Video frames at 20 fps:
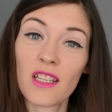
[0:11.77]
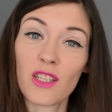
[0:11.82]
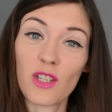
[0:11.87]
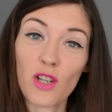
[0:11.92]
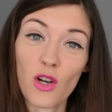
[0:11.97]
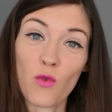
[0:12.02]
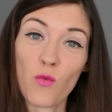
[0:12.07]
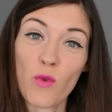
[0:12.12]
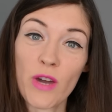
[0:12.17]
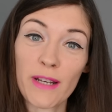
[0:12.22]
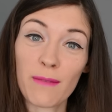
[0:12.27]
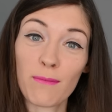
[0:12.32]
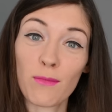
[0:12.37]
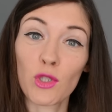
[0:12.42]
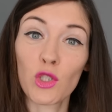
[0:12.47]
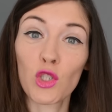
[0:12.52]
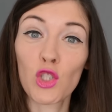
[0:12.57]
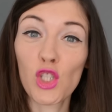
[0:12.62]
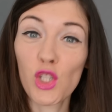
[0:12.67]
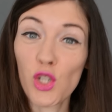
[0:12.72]
not one
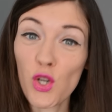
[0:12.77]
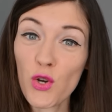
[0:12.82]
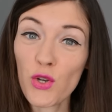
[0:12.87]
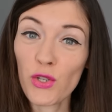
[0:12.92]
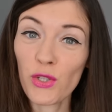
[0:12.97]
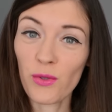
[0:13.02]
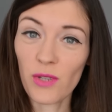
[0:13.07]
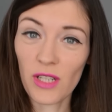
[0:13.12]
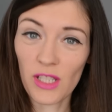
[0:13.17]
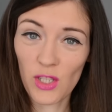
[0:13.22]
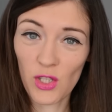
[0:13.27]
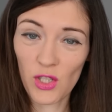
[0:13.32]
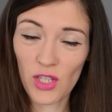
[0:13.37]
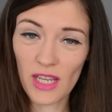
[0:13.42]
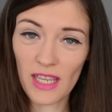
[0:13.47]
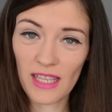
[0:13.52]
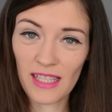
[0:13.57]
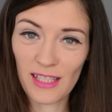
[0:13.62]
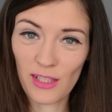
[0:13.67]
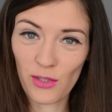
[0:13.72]
but two
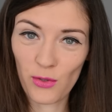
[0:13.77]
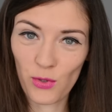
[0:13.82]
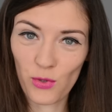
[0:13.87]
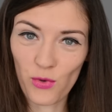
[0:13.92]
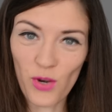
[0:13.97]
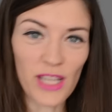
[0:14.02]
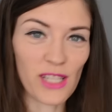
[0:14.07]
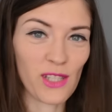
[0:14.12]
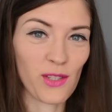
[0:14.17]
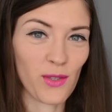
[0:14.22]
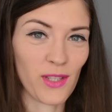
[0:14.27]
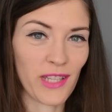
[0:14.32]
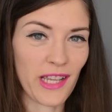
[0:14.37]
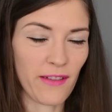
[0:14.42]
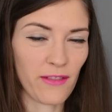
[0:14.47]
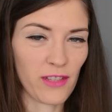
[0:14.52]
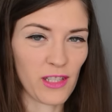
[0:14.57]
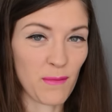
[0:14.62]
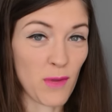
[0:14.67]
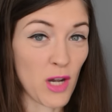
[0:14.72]
strategies to dress
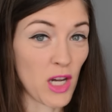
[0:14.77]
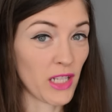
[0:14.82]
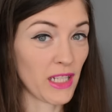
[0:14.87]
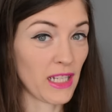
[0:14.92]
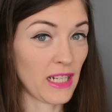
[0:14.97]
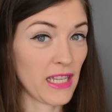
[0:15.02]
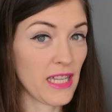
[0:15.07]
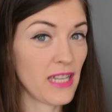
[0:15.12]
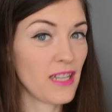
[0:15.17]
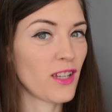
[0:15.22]
yourself smartly,